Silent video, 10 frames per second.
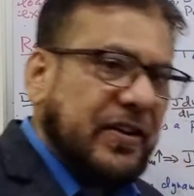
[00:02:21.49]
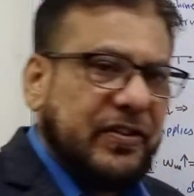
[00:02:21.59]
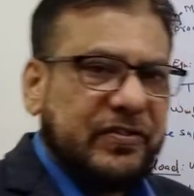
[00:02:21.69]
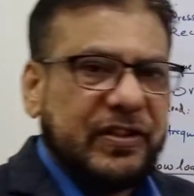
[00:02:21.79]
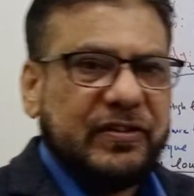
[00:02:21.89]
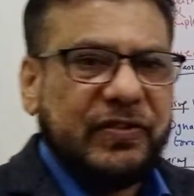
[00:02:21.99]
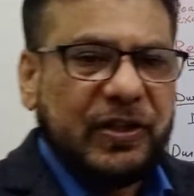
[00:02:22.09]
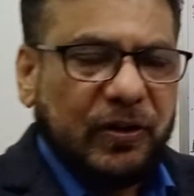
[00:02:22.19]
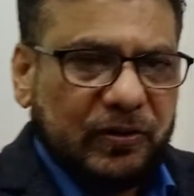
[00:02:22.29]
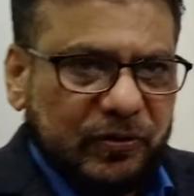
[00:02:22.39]
resistance will
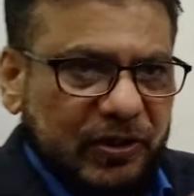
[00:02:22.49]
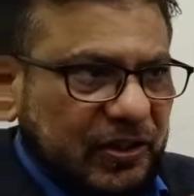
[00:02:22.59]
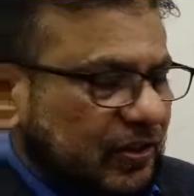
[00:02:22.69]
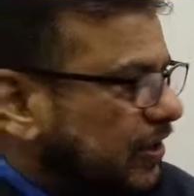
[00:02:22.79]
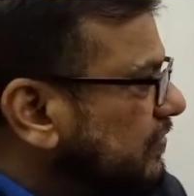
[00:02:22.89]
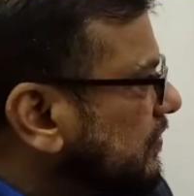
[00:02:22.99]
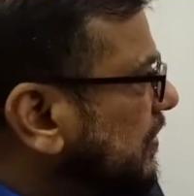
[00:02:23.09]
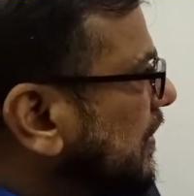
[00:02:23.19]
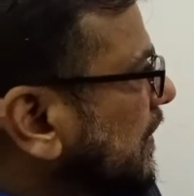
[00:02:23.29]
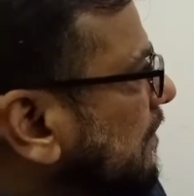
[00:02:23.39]
also
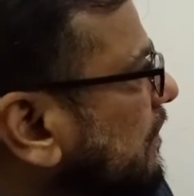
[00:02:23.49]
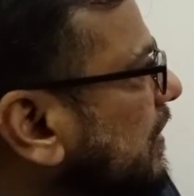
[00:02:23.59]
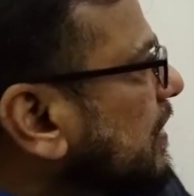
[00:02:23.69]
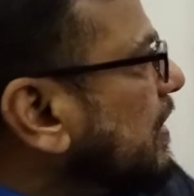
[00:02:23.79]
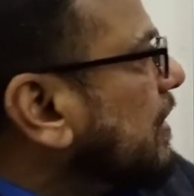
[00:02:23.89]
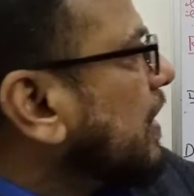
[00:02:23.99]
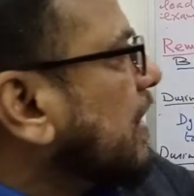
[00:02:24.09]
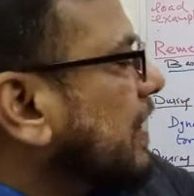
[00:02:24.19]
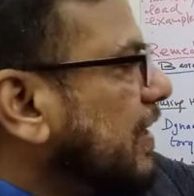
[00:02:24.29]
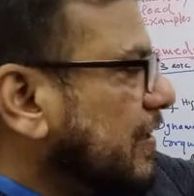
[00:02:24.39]
increase when the
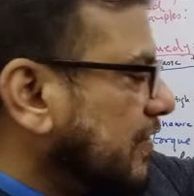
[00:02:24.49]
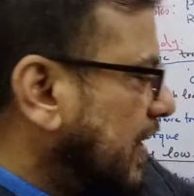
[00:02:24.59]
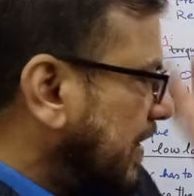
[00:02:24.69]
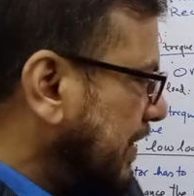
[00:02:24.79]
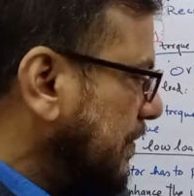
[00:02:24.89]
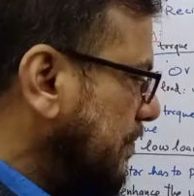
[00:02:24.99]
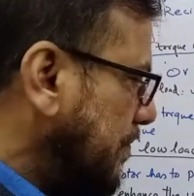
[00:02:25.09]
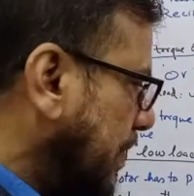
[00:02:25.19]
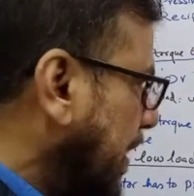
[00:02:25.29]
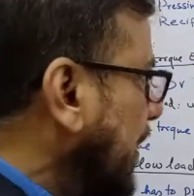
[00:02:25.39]
current is high,
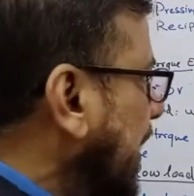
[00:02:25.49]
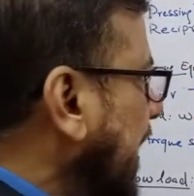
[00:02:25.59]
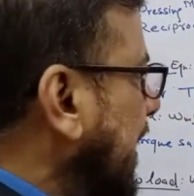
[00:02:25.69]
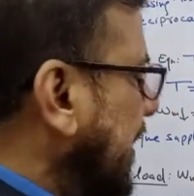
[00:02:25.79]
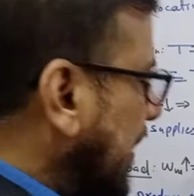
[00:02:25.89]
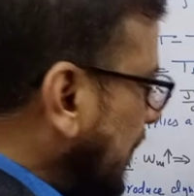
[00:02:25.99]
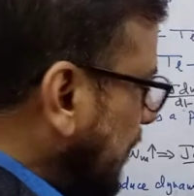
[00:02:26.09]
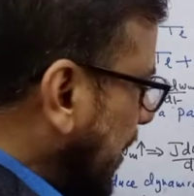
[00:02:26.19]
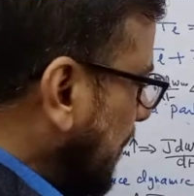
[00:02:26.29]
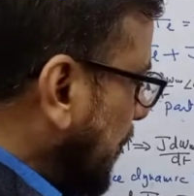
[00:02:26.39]
and it will
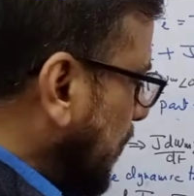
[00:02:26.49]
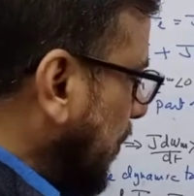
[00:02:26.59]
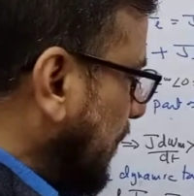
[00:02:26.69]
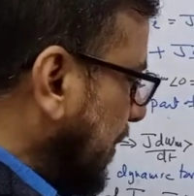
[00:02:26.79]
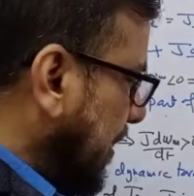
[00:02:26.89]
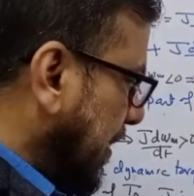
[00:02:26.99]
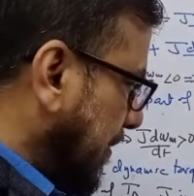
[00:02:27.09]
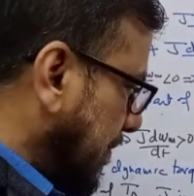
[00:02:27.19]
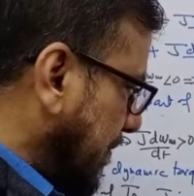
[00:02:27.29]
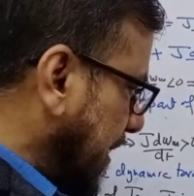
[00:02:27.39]
become low when
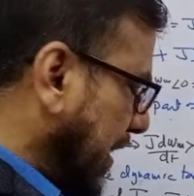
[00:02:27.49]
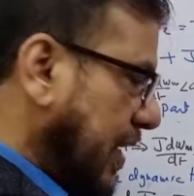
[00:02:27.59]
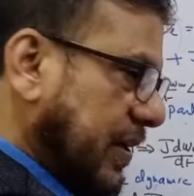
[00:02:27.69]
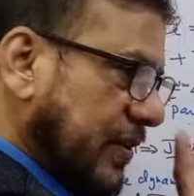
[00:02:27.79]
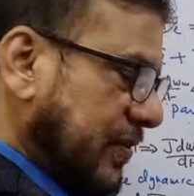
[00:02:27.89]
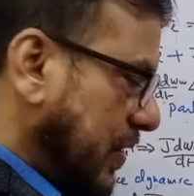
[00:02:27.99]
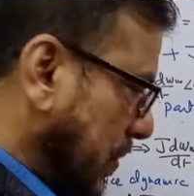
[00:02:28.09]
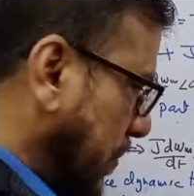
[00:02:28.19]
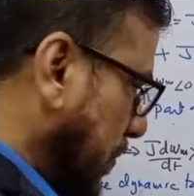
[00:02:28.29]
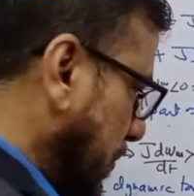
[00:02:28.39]
the current is
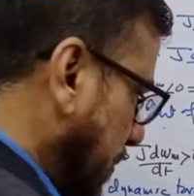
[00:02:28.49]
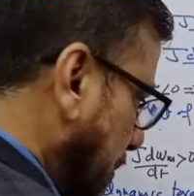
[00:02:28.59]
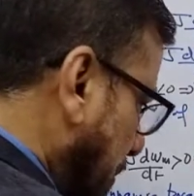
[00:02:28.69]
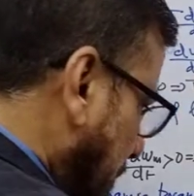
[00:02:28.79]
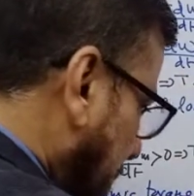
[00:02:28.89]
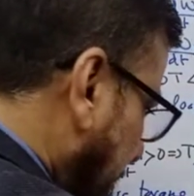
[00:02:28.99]
low. So